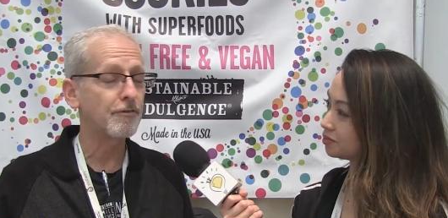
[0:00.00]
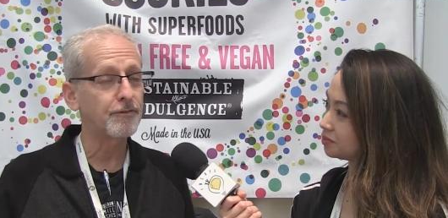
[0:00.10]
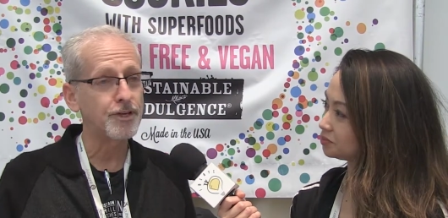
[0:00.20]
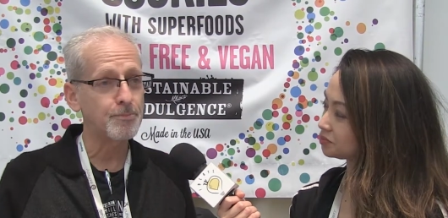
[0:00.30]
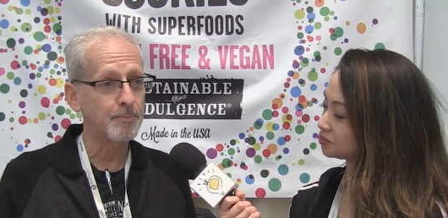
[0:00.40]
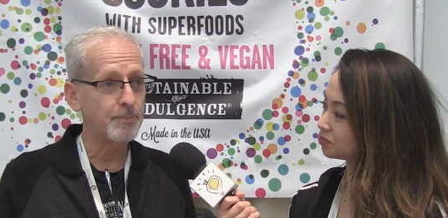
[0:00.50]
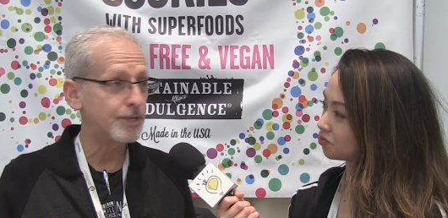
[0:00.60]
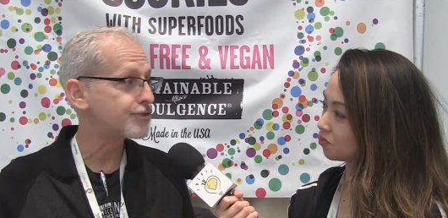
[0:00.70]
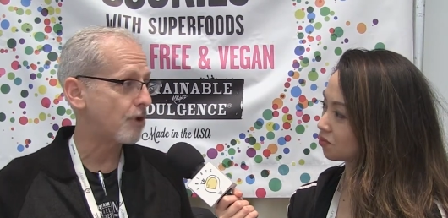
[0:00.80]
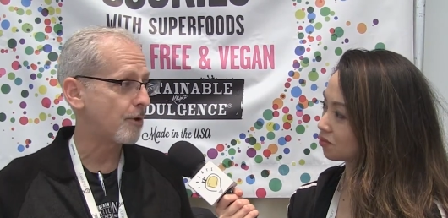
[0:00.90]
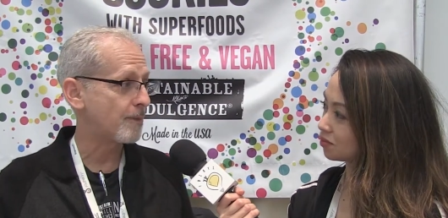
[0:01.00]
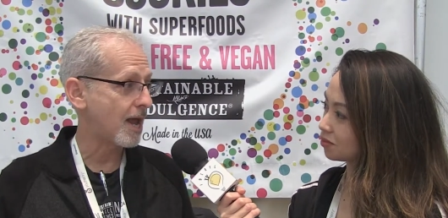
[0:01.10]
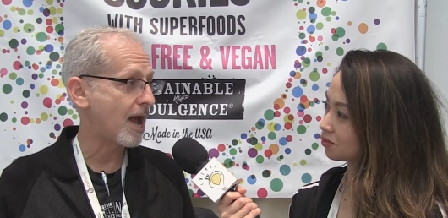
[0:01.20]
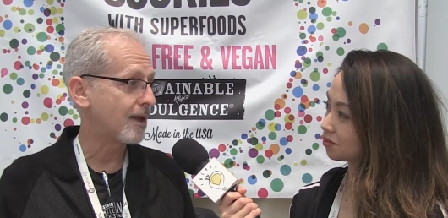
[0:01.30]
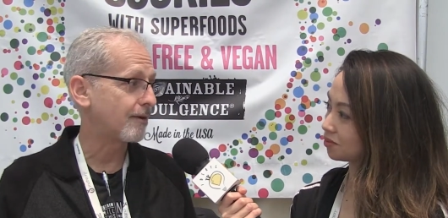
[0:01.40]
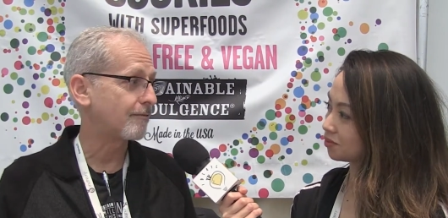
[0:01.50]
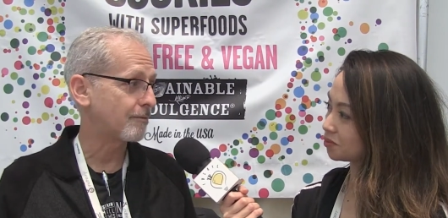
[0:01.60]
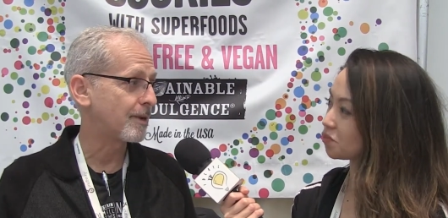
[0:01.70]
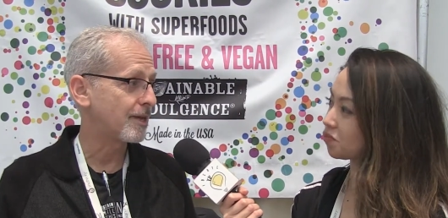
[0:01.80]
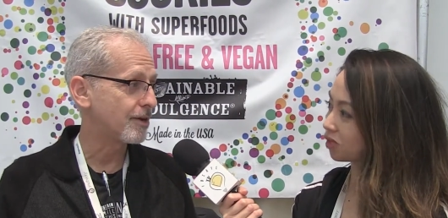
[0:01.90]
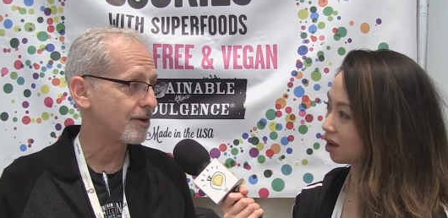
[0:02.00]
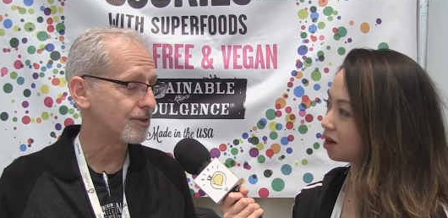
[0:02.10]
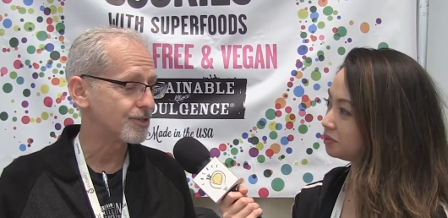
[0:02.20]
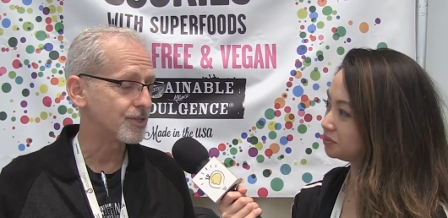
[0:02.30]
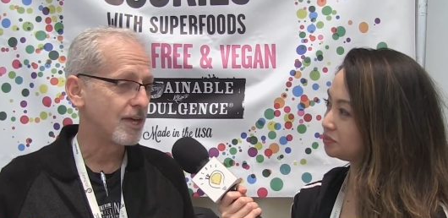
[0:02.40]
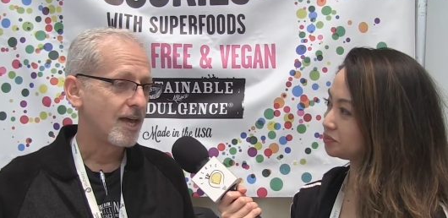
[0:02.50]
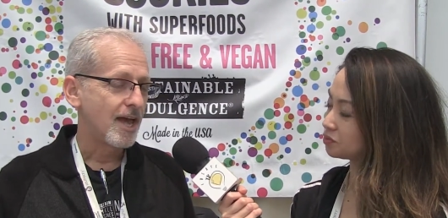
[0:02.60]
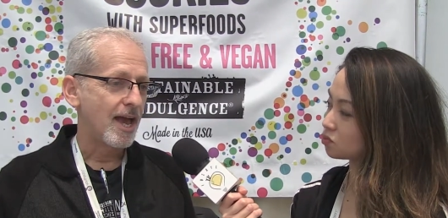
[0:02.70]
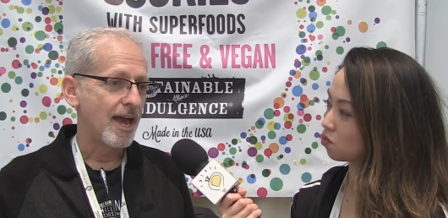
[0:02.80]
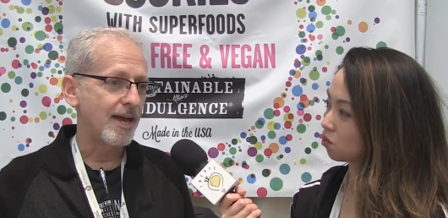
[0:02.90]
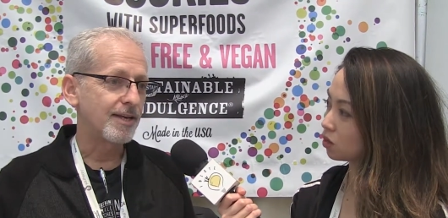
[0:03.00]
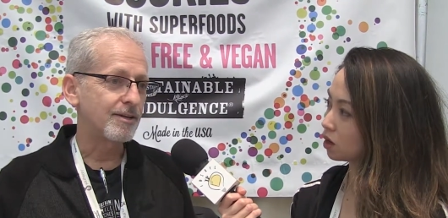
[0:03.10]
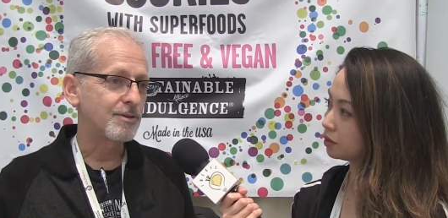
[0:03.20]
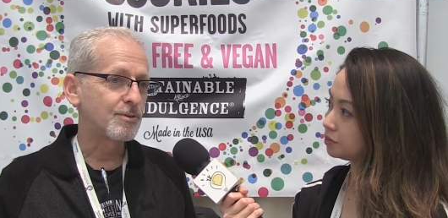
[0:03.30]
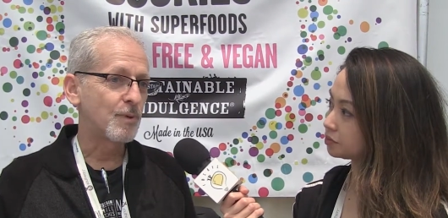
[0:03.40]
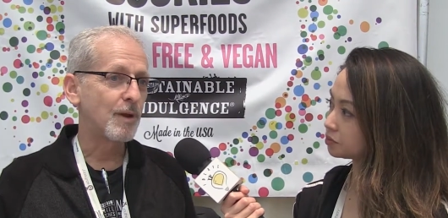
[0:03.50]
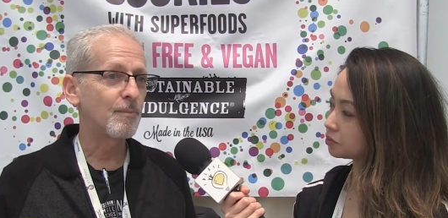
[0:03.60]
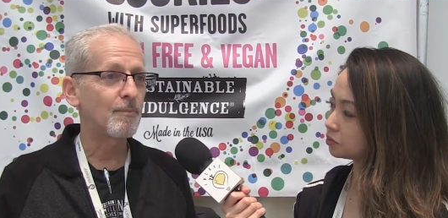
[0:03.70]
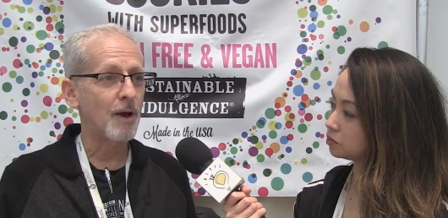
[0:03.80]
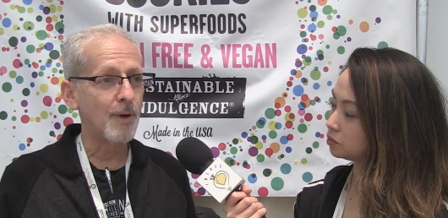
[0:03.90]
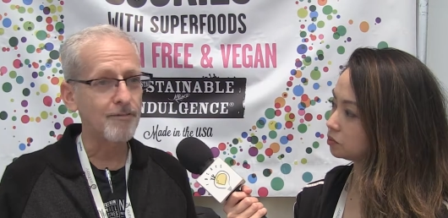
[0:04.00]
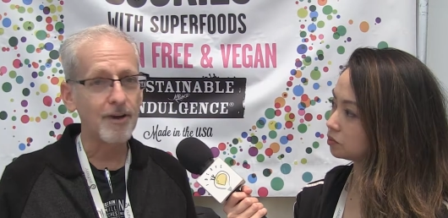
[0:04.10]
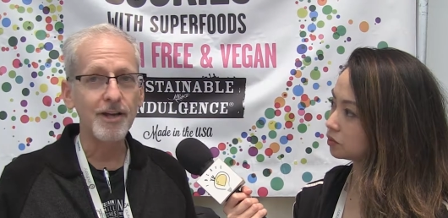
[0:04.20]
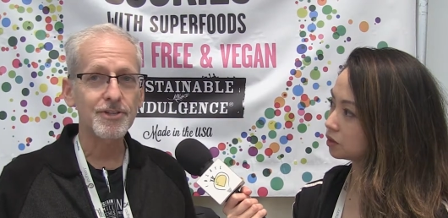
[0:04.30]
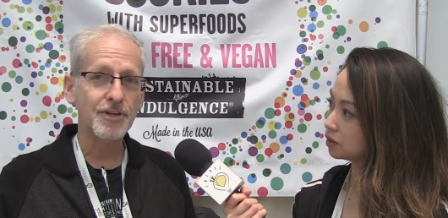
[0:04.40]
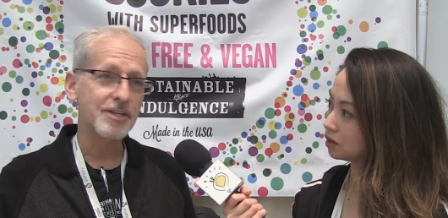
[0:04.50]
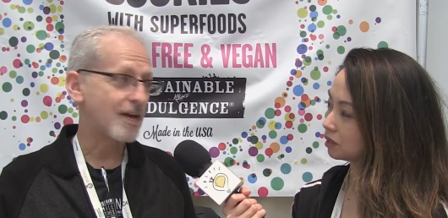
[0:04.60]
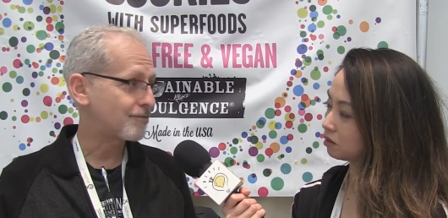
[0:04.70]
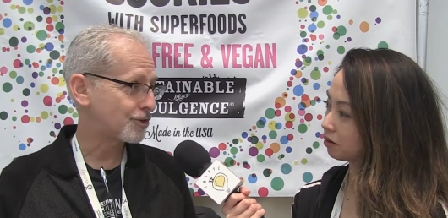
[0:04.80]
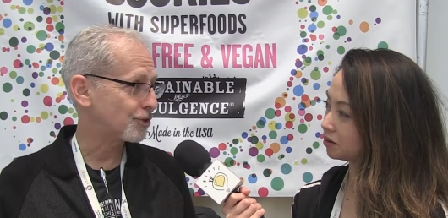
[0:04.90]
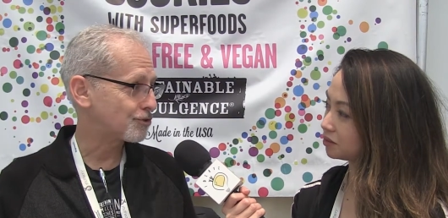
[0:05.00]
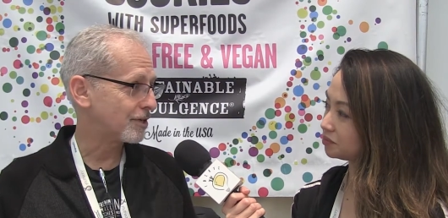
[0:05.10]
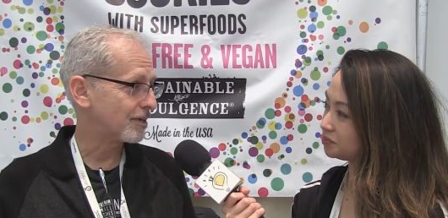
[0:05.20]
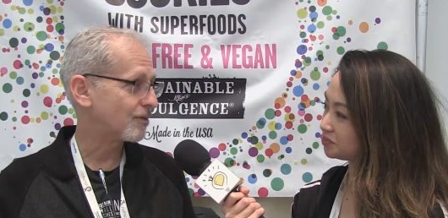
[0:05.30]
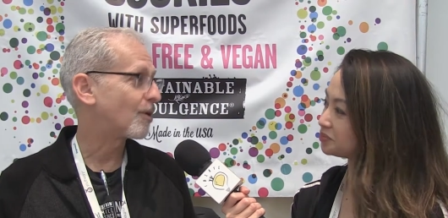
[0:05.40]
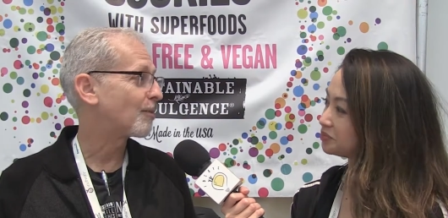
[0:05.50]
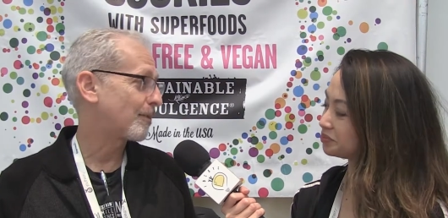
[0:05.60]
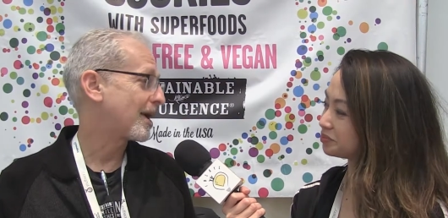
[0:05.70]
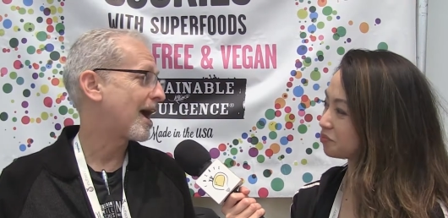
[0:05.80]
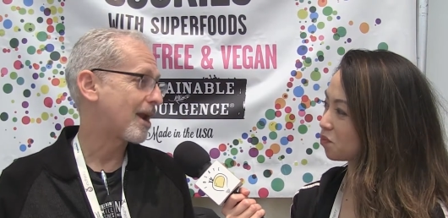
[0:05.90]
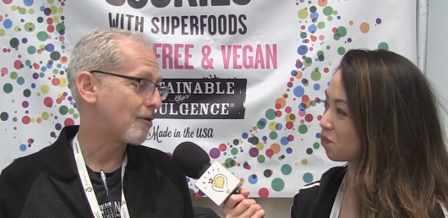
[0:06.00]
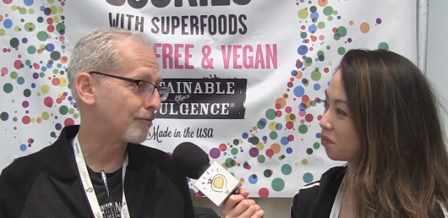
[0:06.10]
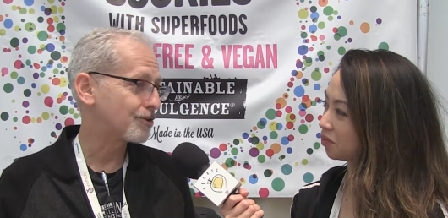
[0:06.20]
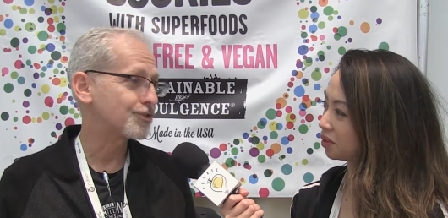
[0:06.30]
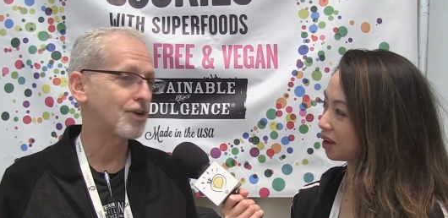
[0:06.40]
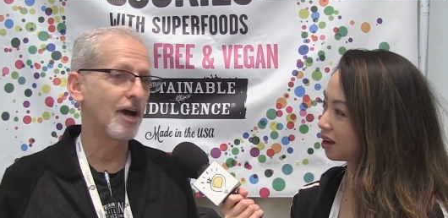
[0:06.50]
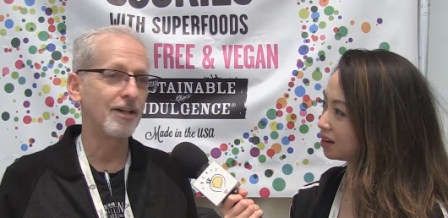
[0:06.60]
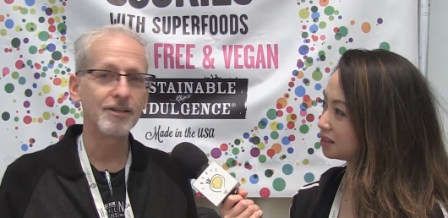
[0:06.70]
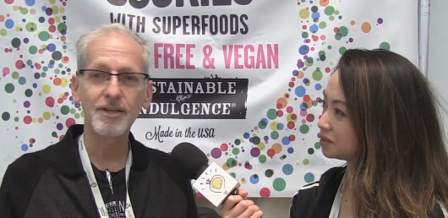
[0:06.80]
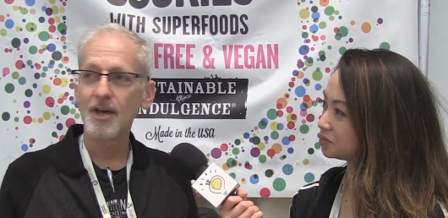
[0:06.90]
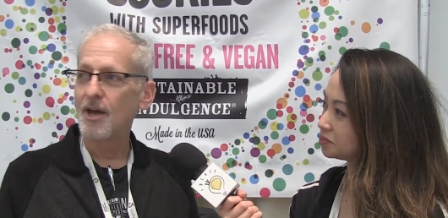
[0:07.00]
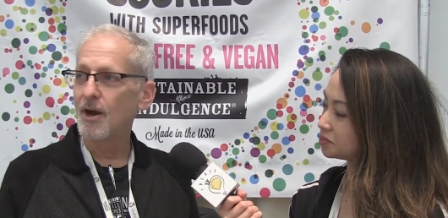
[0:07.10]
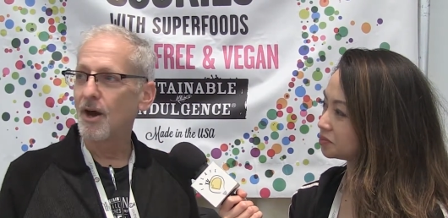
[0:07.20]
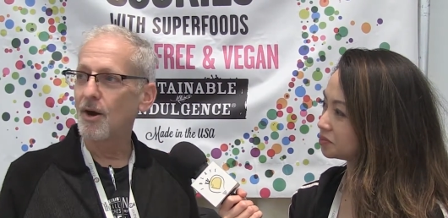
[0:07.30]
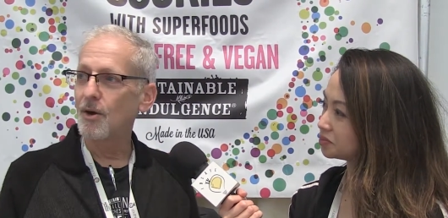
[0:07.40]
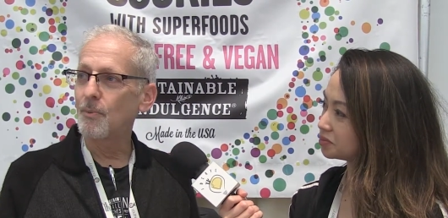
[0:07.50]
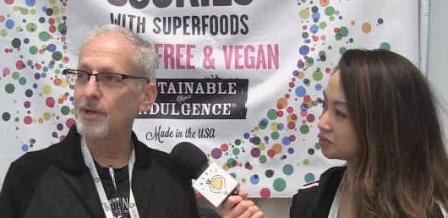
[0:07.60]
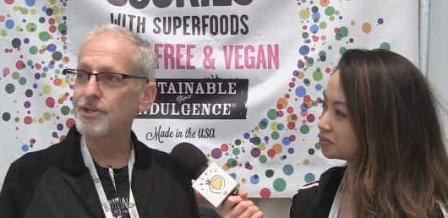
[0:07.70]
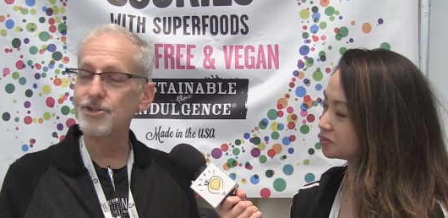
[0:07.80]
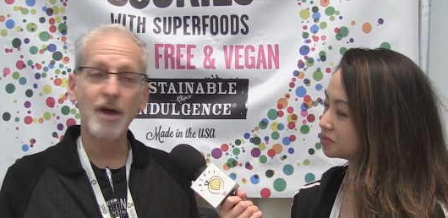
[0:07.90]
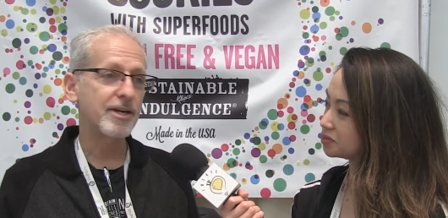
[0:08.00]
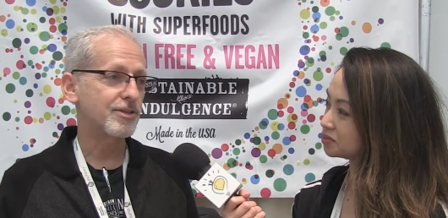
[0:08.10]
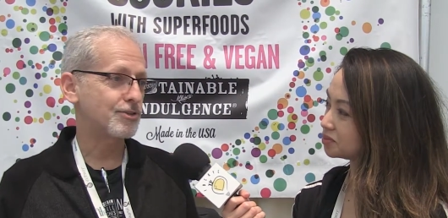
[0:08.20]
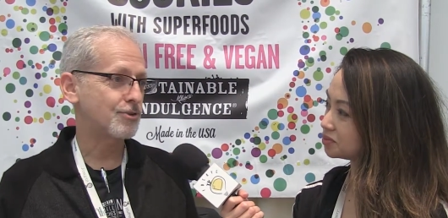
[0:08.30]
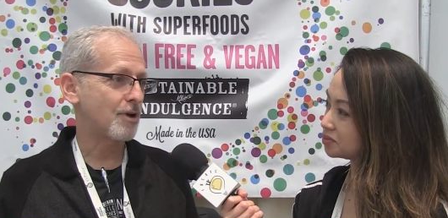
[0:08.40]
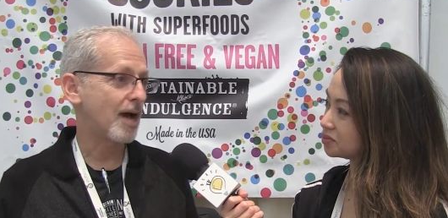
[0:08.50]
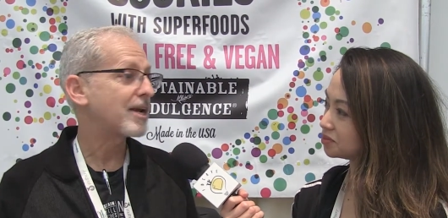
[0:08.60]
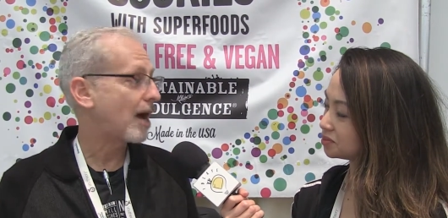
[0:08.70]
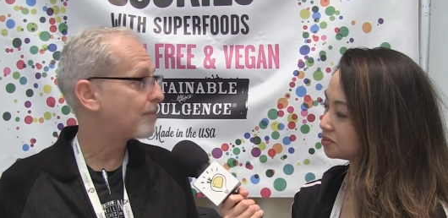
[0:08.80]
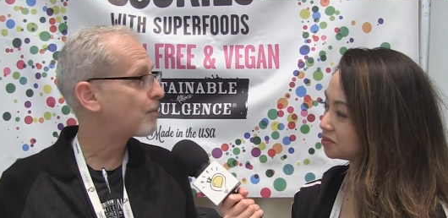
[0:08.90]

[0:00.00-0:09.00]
Speaker 1: of a French bistro in Manhattan for many years. And when my wife and I decided to have children, or when we had our first child, uh, we decided to. I,